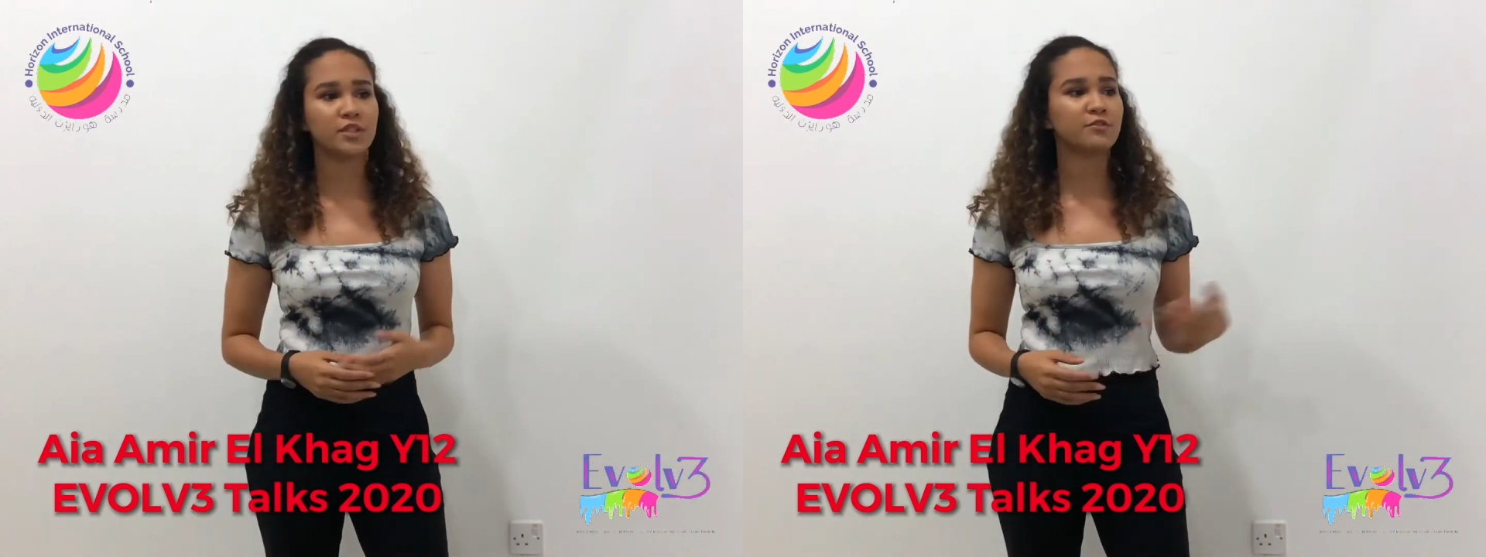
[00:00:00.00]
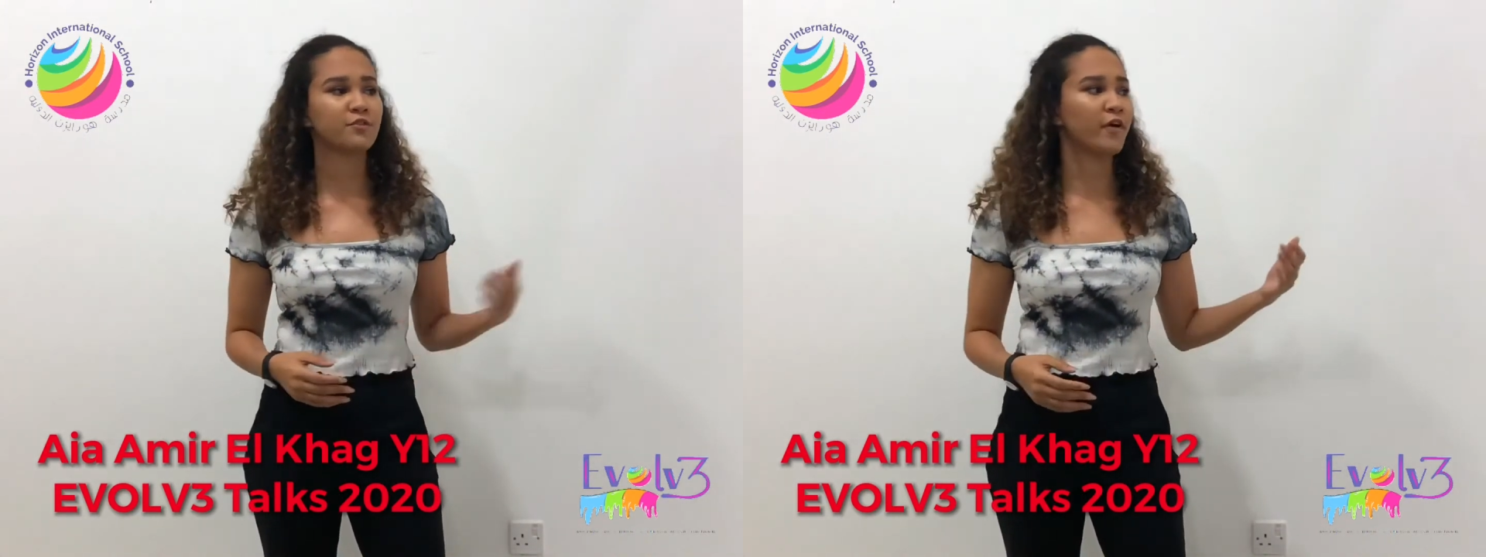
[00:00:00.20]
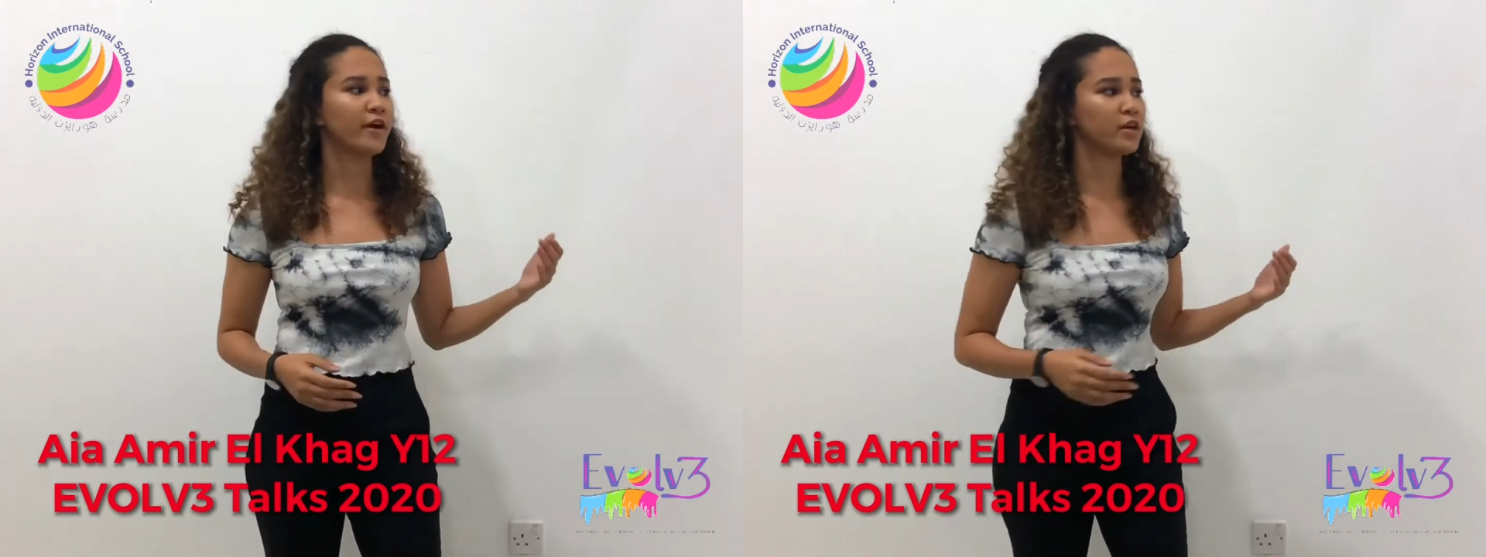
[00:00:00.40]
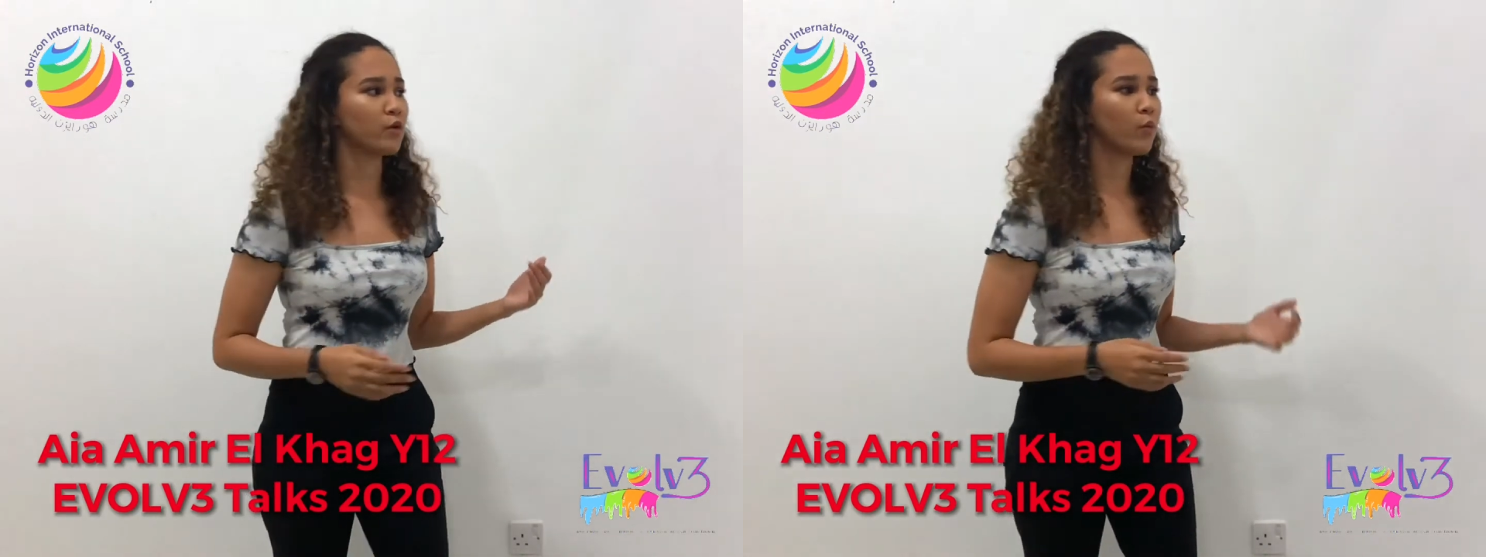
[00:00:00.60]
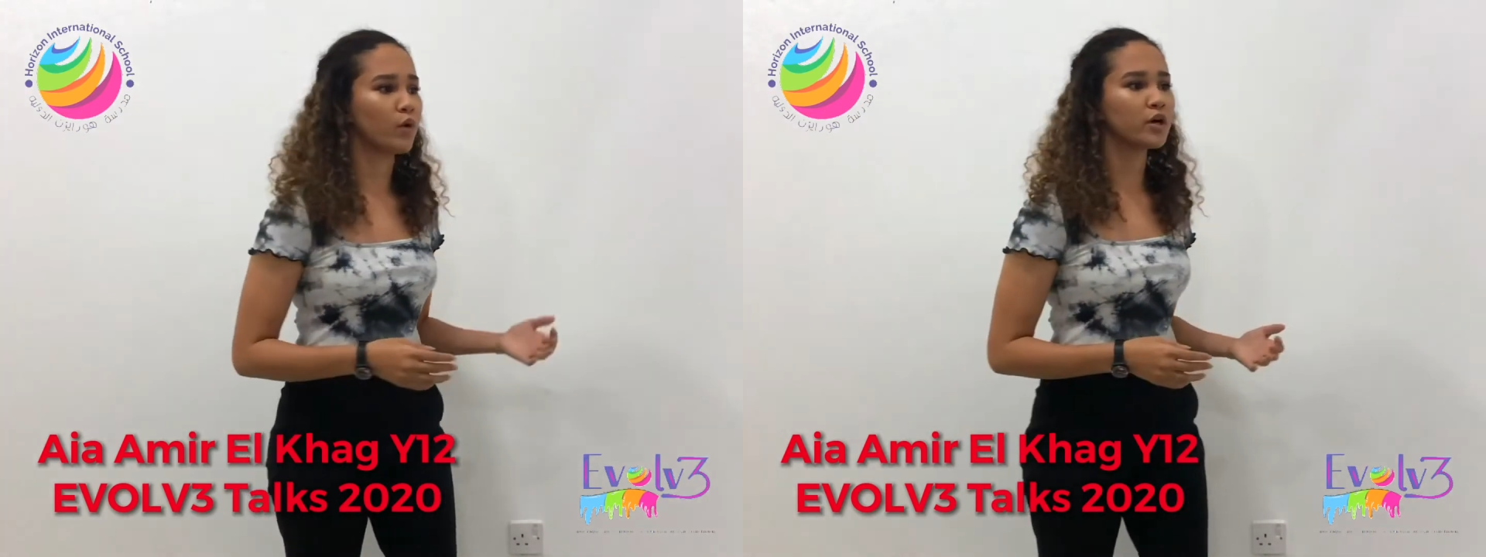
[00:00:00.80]
for finding
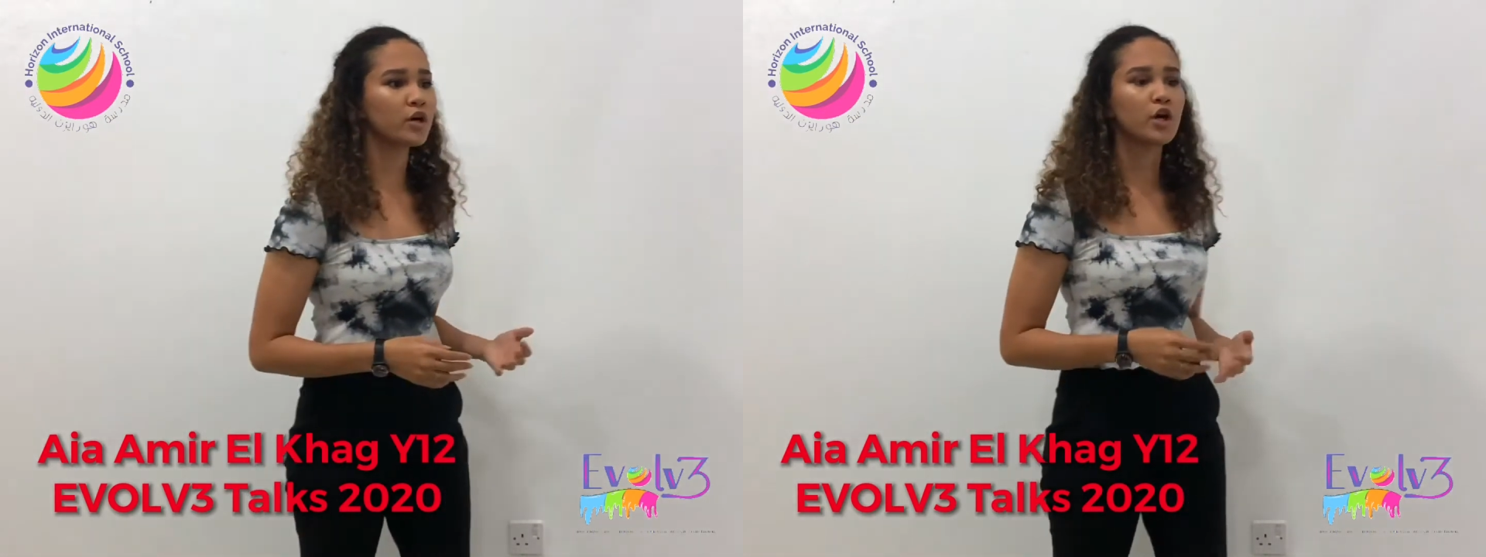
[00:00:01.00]
work,